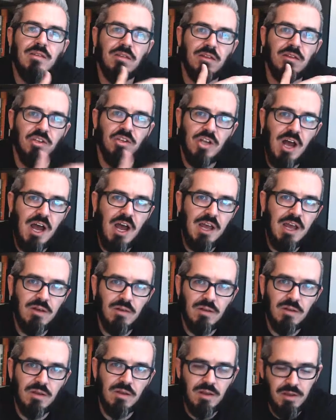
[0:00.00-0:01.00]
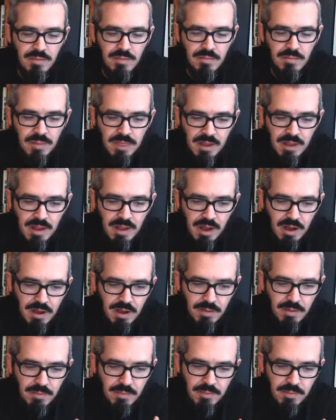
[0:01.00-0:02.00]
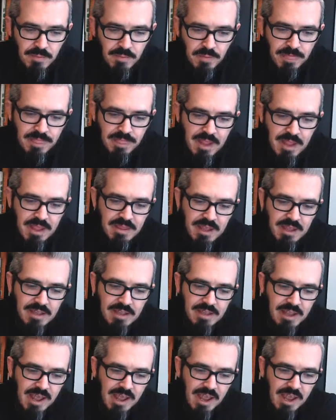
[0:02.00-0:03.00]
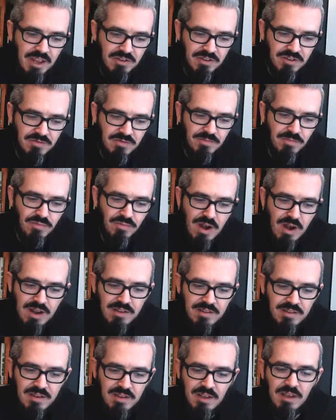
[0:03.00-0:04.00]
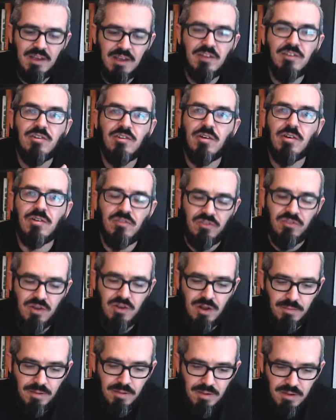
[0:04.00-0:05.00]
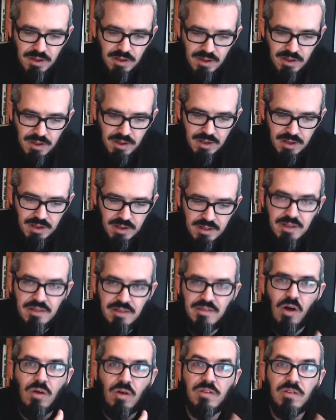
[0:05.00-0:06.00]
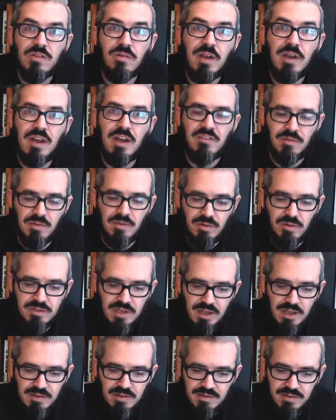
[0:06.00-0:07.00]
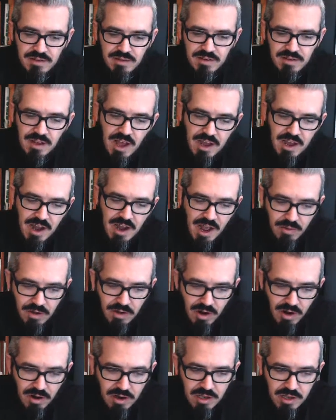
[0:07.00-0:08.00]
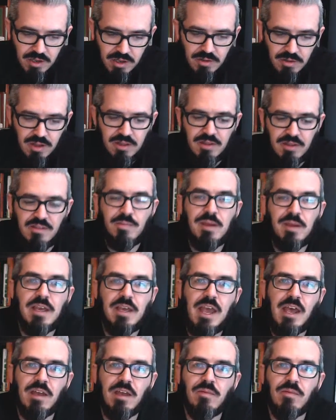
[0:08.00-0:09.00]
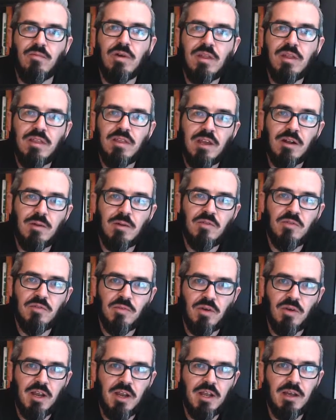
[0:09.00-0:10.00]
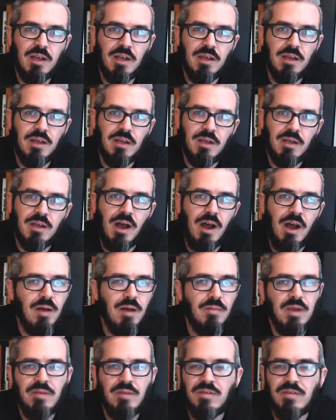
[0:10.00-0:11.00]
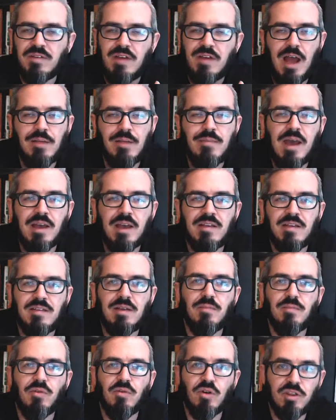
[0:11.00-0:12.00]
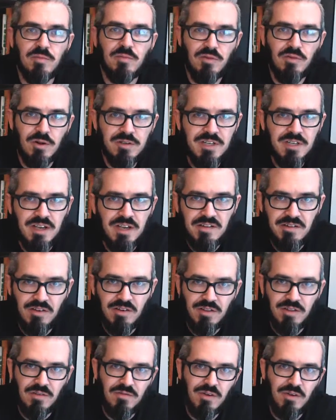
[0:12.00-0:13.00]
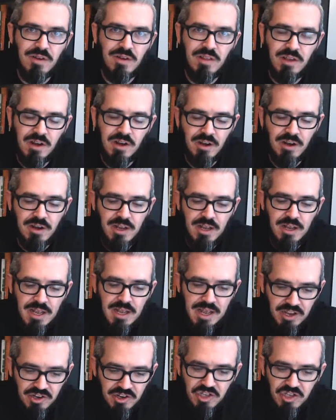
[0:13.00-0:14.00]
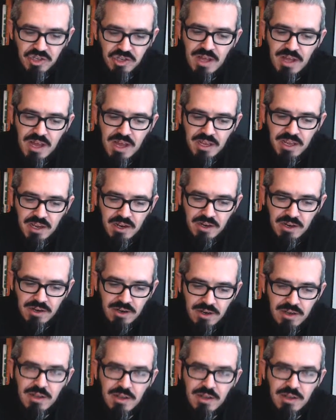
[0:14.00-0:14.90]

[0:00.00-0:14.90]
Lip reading: of the child. In the age of Brexit and Donald Trump, it's also an age of protest. And I would argue that this began with the Arab Spring. Even Time magazine put the protester on the front of their issue that year